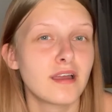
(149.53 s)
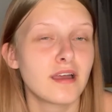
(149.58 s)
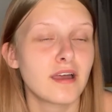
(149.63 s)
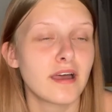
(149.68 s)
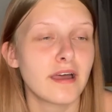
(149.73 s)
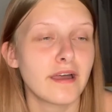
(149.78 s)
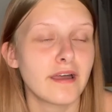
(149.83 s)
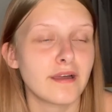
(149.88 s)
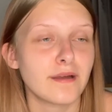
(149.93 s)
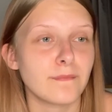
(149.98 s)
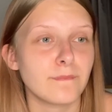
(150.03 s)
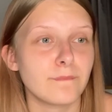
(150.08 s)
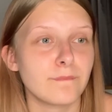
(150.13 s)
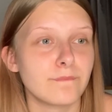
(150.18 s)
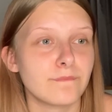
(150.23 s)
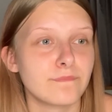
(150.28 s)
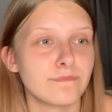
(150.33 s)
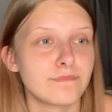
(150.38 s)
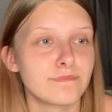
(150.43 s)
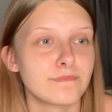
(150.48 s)

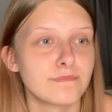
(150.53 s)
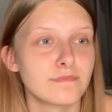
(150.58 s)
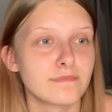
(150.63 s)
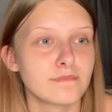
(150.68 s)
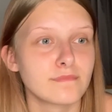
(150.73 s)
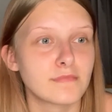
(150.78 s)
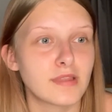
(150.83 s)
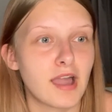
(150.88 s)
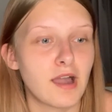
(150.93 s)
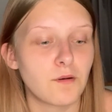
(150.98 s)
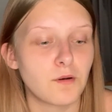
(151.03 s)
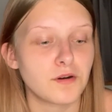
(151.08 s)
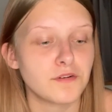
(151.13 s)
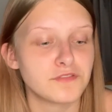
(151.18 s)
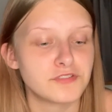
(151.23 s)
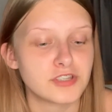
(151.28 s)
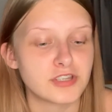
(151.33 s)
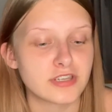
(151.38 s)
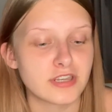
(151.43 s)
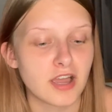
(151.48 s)
how
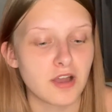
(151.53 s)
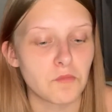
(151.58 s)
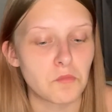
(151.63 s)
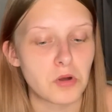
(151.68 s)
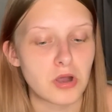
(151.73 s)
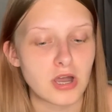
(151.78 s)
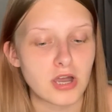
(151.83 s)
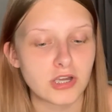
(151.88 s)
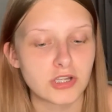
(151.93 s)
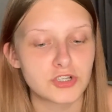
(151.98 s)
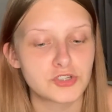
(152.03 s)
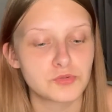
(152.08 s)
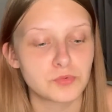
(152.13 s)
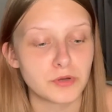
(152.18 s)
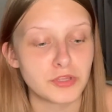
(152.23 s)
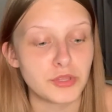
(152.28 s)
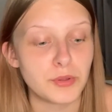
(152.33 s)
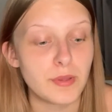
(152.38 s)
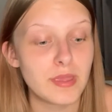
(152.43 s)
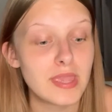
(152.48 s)
often, how much,
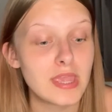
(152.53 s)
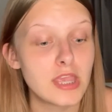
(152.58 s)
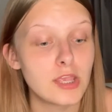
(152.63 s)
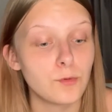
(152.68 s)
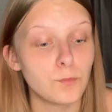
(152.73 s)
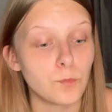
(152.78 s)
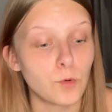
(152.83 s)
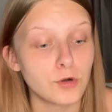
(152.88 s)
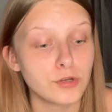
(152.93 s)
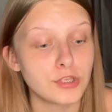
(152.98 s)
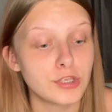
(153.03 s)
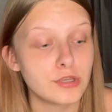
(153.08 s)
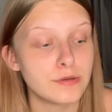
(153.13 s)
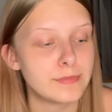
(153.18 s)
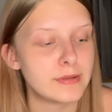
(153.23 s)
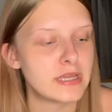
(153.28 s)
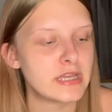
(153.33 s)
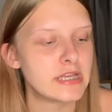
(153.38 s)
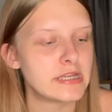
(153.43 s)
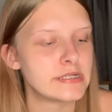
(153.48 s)
when you eat, what you
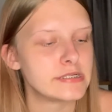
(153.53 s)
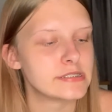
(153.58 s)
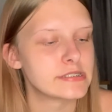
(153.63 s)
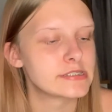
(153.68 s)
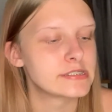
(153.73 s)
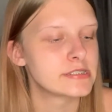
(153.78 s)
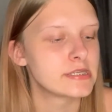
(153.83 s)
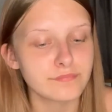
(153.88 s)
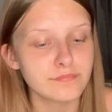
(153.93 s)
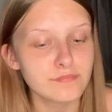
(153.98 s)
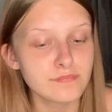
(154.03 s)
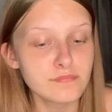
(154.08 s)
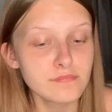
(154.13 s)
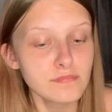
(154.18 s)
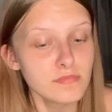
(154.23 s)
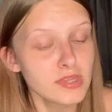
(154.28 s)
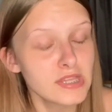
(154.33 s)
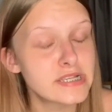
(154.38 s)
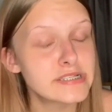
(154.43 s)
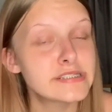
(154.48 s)
eat.
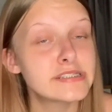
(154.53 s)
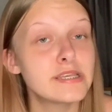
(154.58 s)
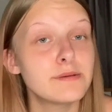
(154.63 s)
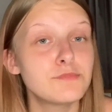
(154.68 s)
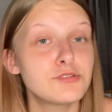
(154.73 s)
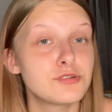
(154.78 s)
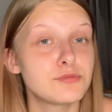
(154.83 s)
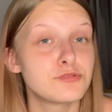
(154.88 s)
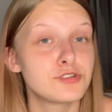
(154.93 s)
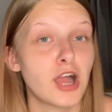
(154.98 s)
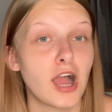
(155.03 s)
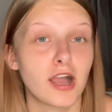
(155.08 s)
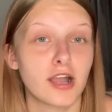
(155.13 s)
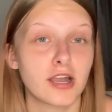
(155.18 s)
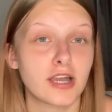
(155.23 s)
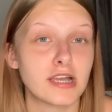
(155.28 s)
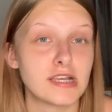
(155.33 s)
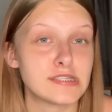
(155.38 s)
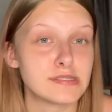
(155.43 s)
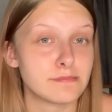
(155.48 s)
Symptom
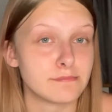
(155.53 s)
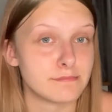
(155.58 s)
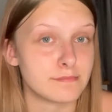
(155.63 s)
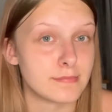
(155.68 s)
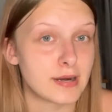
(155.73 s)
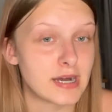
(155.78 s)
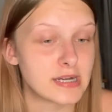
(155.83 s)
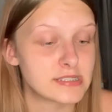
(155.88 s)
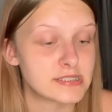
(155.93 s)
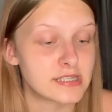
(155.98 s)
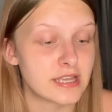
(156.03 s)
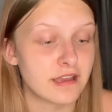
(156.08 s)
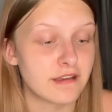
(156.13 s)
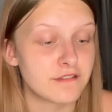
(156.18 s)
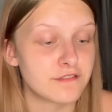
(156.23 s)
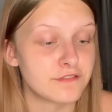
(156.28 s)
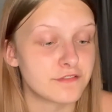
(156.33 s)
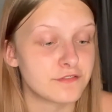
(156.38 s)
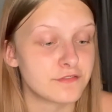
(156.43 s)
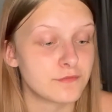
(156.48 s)
tracker is a
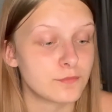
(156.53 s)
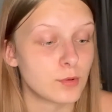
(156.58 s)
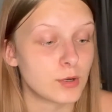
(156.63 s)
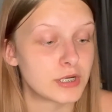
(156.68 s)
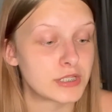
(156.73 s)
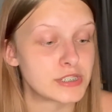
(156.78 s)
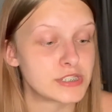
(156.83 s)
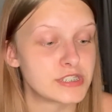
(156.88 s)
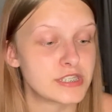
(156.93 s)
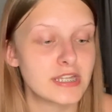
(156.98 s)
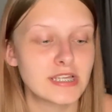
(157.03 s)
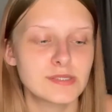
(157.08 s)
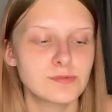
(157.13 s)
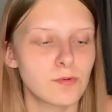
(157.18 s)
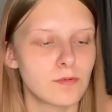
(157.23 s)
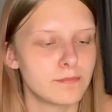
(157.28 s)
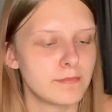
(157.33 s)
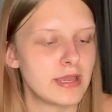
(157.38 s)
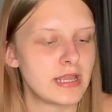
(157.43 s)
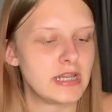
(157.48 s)
massive one, so that's
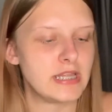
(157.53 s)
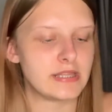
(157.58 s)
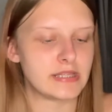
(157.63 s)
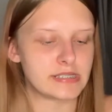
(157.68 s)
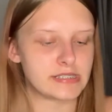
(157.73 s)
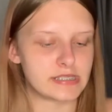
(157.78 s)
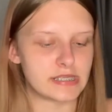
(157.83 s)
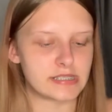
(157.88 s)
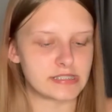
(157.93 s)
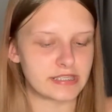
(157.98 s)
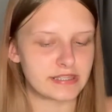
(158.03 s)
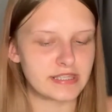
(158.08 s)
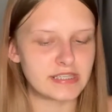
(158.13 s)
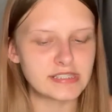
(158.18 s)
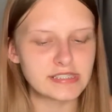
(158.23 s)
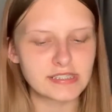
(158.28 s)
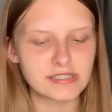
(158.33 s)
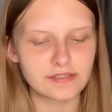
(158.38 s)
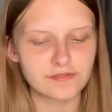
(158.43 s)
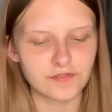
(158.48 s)
what mainly this is, and
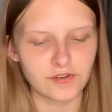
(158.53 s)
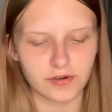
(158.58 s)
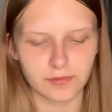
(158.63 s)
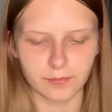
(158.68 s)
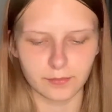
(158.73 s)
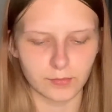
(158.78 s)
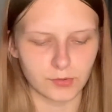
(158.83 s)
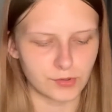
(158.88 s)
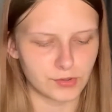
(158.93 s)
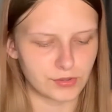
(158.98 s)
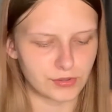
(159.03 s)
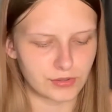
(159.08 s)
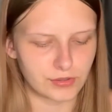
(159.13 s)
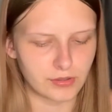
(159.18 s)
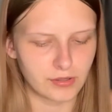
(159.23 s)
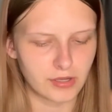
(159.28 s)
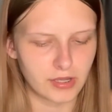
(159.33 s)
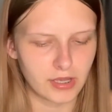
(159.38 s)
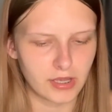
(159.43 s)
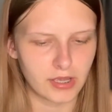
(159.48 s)
this is from more
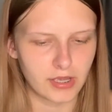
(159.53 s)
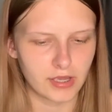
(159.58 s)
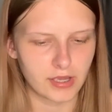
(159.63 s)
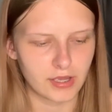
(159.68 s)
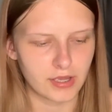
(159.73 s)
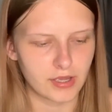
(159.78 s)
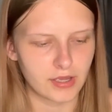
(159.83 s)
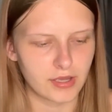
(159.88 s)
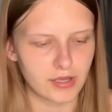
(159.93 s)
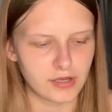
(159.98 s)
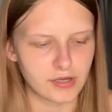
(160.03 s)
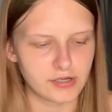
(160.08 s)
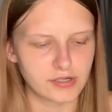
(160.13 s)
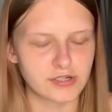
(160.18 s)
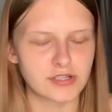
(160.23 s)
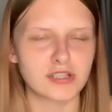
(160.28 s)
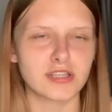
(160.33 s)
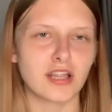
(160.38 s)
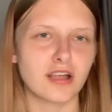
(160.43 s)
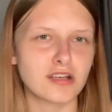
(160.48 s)

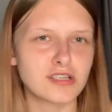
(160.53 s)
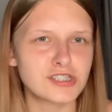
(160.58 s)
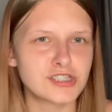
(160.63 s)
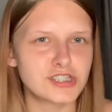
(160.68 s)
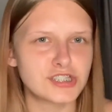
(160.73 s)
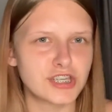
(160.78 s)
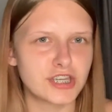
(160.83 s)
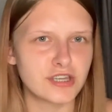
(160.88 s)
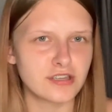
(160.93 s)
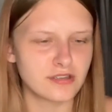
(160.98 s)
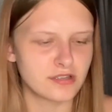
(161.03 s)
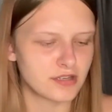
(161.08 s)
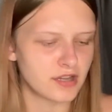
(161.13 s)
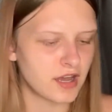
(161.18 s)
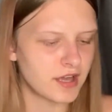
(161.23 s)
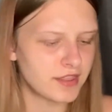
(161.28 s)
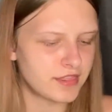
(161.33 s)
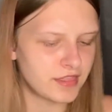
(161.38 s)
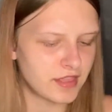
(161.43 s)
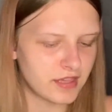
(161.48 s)
last year,
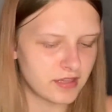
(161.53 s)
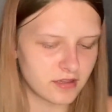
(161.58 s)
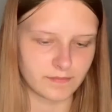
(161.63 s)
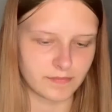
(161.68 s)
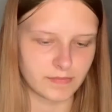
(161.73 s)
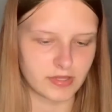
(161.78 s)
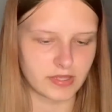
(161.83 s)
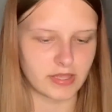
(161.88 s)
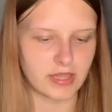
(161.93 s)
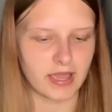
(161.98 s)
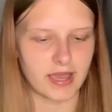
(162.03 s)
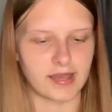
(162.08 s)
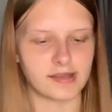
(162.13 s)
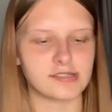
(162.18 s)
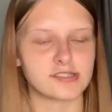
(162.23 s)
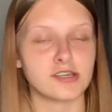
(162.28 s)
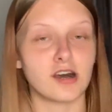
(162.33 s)
I think. Yeah, so